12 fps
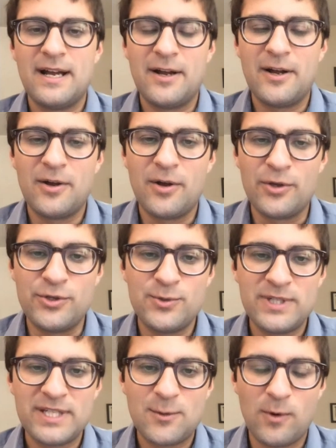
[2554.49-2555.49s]
a
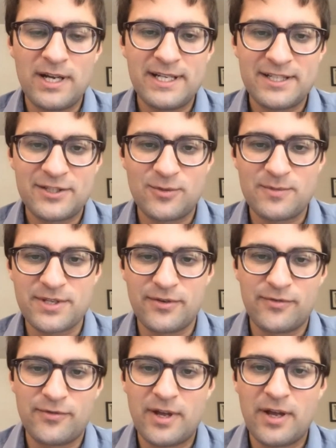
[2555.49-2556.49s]
unique one in terms
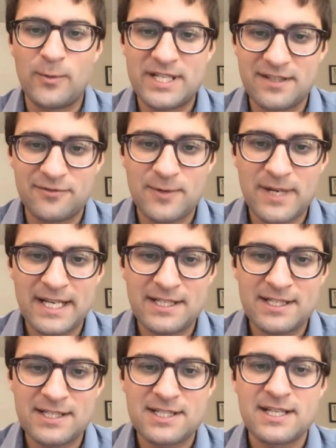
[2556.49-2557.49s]
of redshift
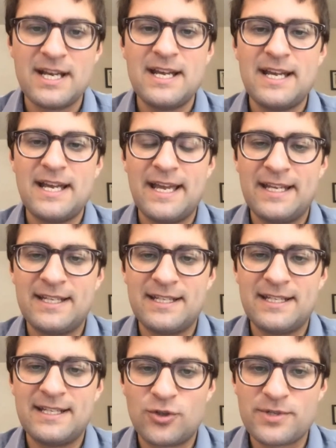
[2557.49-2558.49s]
range and
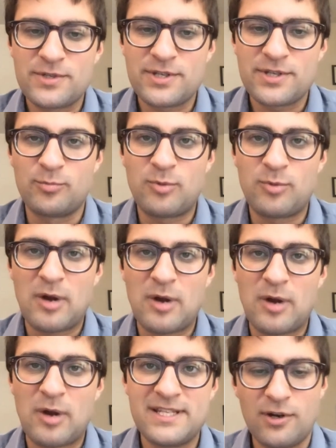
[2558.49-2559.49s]
in terms of the
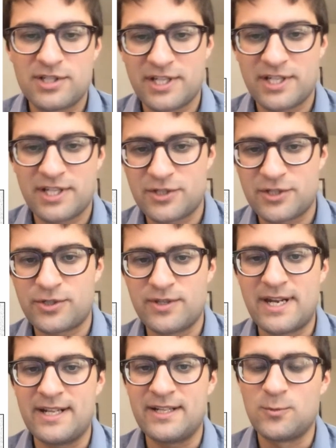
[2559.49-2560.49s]
properties of the large-scale
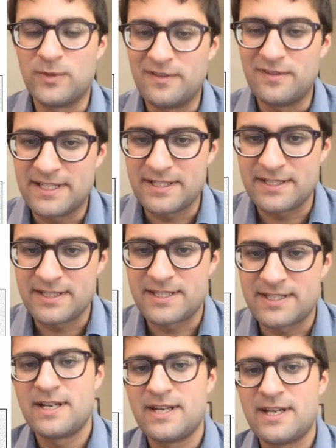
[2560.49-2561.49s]
structure that it reveals